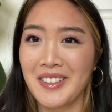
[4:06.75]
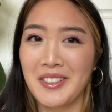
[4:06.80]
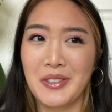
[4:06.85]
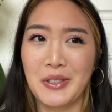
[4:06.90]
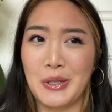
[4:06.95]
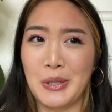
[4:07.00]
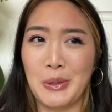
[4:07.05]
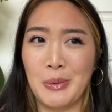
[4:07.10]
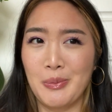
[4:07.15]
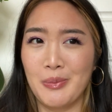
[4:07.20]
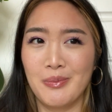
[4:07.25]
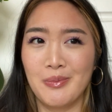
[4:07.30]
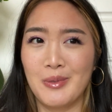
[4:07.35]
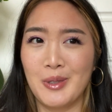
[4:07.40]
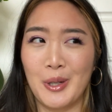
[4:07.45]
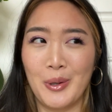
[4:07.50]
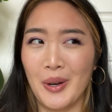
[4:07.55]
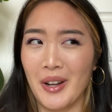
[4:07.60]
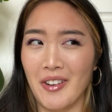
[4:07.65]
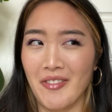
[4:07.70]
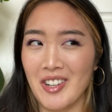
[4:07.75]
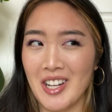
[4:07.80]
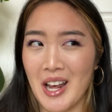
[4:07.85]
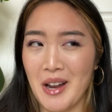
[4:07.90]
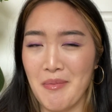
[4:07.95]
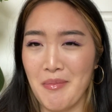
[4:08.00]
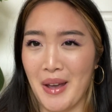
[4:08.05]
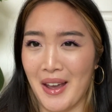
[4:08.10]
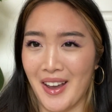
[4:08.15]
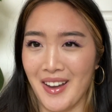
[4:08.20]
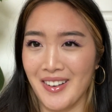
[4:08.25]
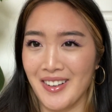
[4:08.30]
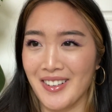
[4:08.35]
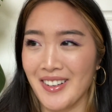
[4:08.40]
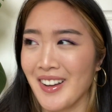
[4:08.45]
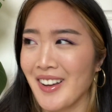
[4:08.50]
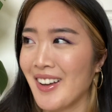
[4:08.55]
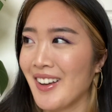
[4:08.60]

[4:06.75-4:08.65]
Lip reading: 2 out of 10 pain.